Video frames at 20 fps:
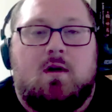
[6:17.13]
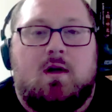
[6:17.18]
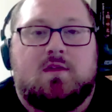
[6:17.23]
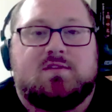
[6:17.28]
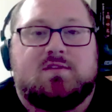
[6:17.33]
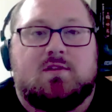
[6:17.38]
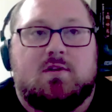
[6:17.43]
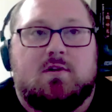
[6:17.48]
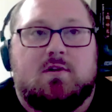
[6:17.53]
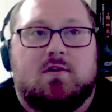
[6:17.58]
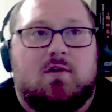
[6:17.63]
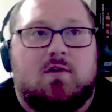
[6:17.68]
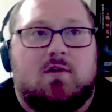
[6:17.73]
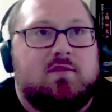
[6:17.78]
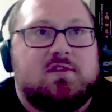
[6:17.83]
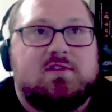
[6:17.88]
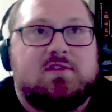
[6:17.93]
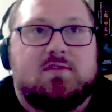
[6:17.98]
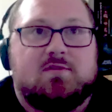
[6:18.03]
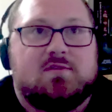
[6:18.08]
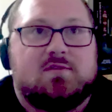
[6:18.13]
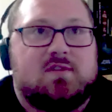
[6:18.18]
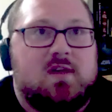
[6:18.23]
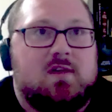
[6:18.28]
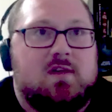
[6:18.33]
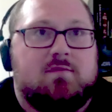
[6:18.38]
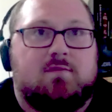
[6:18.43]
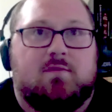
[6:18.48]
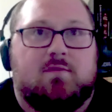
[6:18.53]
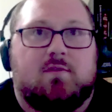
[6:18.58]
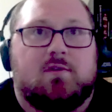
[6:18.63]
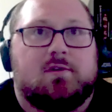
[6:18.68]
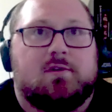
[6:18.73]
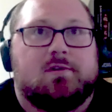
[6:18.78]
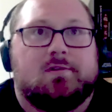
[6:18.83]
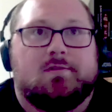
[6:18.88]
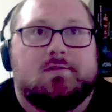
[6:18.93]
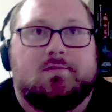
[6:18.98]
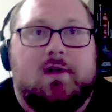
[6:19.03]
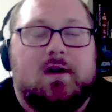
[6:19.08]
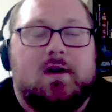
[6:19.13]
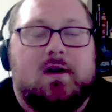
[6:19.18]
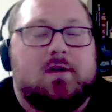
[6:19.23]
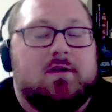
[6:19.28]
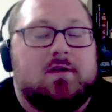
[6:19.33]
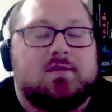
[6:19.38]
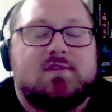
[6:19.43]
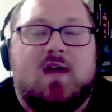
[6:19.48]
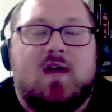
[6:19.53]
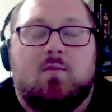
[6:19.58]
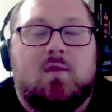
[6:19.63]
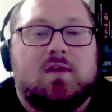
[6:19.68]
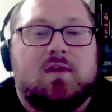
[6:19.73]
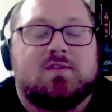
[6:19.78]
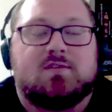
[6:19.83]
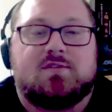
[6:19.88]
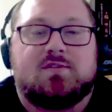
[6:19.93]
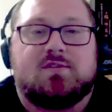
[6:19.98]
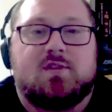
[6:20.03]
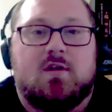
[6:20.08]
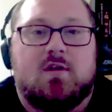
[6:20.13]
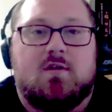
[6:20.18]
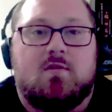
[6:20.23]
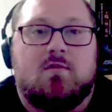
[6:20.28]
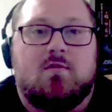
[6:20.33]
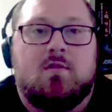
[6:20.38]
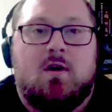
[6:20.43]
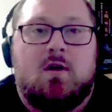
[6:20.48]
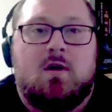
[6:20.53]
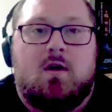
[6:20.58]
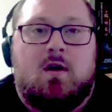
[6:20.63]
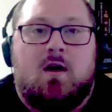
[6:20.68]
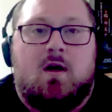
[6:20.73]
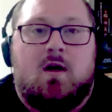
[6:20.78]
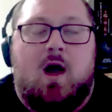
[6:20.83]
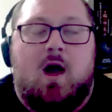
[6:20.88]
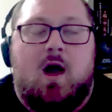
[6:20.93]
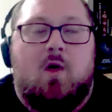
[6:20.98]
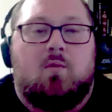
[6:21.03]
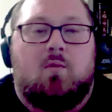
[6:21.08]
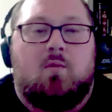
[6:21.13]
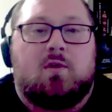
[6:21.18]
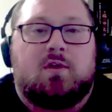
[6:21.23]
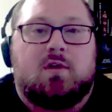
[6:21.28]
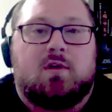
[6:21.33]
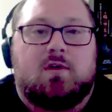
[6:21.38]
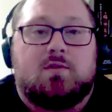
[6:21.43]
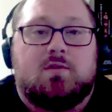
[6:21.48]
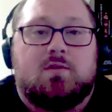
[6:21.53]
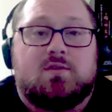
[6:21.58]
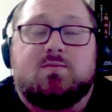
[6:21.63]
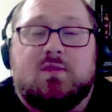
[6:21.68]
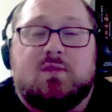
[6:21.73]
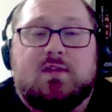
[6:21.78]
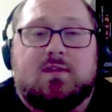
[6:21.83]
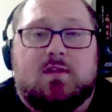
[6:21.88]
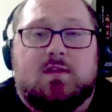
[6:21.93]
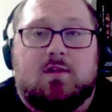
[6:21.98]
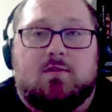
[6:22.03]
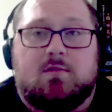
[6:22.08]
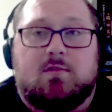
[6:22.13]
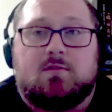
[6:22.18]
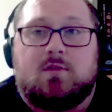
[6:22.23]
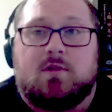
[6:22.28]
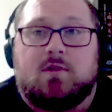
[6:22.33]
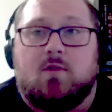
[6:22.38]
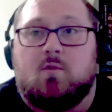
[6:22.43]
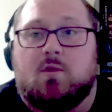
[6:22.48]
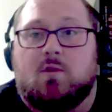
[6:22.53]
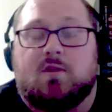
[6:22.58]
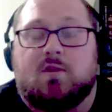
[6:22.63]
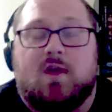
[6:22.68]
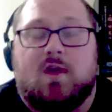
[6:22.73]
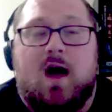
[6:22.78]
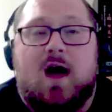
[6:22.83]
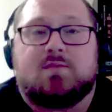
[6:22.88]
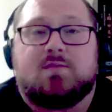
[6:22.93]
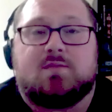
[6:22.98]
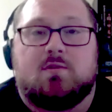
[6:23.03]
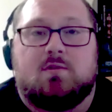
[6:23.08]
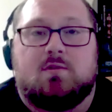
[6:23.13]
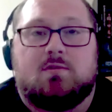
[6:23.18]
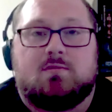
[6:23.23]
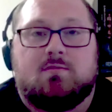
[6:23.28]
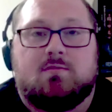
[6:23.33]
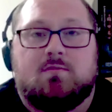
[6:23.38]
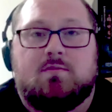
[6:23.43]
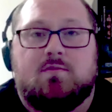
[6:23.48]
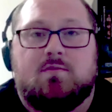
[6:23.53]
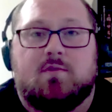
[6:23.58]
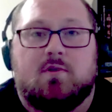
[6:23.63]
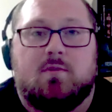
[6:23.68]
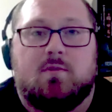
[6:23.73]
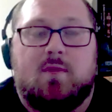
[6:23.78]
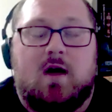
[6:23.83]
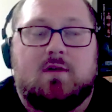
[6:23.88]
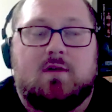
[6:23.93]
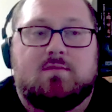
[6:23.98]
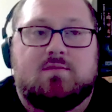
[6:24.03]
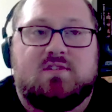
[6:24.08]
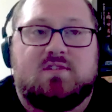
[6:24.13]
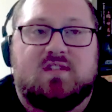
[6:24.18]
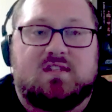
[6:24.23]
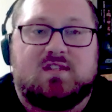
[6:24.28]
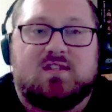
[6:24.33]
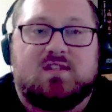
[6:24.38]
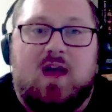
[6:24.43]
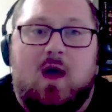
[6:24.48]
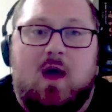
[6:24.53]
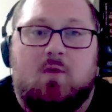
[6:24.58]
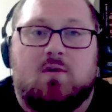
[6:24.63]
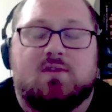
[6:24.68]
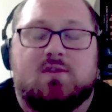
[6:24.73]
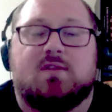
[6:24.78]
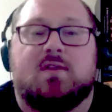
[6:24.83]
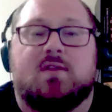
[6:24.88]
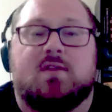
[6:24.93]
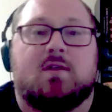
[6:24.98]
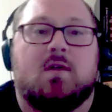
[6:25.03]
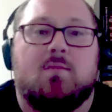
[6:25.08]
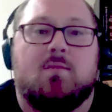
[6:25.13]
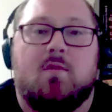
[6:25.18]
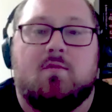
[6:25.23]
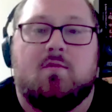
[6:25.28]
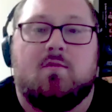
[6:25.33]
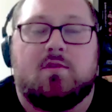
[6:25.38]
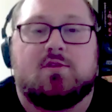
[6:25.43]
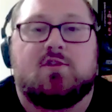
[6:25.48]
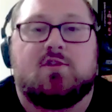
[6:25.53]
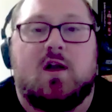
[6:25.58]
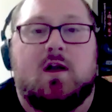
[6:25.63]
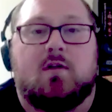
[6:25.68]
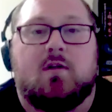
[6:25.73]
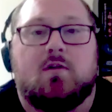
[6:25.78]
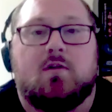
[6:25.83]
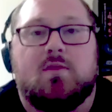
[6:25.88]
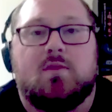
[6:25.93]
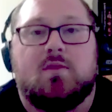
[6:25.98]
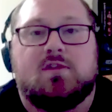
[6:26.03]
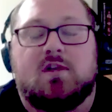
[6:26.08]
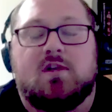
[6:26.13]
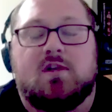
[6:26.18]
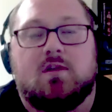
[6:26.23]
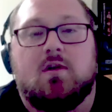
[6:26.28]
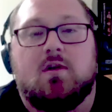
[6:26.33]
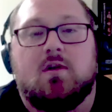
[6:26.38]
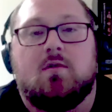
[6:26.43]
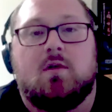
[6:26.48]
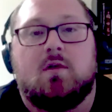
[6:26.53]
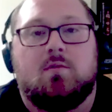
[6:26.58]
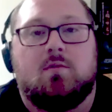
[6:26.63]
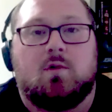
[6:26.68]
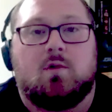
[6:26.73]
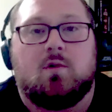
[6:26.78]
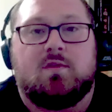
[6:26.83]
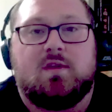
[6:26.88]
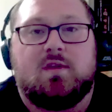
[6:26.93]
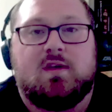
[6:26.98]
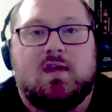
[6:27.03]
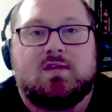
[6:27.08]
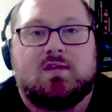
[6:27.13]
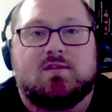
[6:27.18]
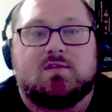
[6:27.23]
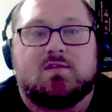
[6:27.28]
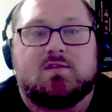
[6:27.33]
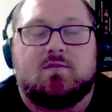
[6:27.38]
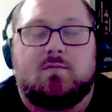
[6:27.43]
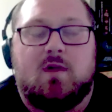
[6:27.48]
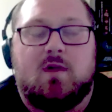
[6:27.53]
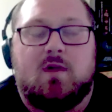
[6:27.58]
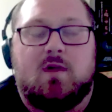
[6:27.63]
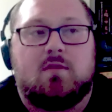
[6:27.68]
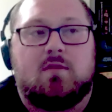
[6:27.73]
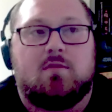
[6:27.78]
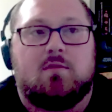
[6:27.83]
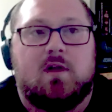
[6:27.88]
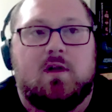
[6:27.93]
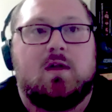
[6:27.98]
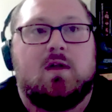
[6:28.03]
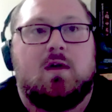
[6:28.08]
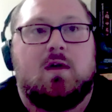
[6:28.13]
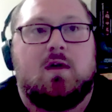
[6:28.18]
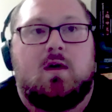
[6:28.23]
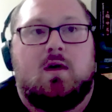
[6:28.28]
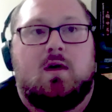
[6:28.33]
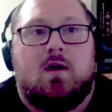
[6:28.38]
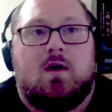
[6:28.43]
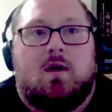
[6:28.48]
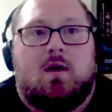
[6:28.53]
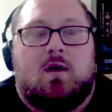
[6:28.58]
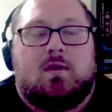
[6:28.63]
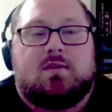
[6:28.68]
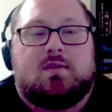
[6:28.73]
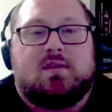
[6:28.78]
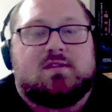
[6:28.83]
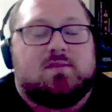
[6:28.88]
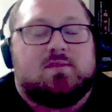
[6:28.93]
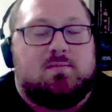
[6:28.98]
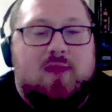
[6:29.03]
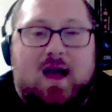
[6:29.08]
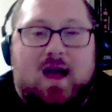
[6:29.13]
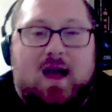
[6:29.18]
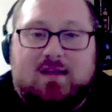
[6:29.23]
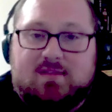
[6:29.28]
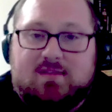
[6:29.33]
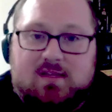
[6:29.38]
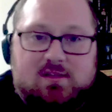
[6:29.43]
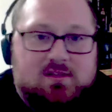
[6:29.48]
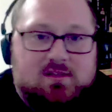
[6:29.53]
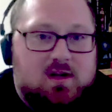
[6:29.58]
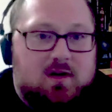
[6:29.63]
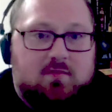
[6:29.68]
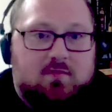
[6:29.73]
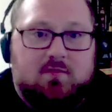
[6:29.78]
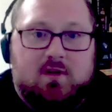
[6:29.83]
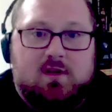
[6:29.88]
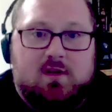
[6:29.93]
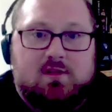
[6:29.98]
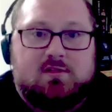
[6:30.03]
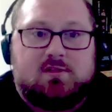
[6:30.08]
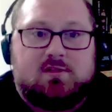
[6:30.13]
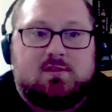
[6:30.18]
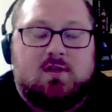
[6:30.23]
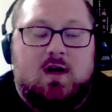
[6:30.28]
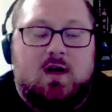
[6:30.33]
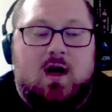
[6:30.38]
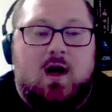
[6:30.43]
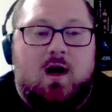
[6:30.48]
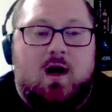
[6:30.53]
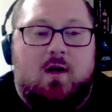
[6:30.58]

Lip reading: And so every Tuesday for, 10 weeks or so, I would go do a split clinical. I'd go work at the hospital for about 6 hours, and I'd come over to the training room at Shenandoah and work with the dancers for about 3. Did some backstage coverage,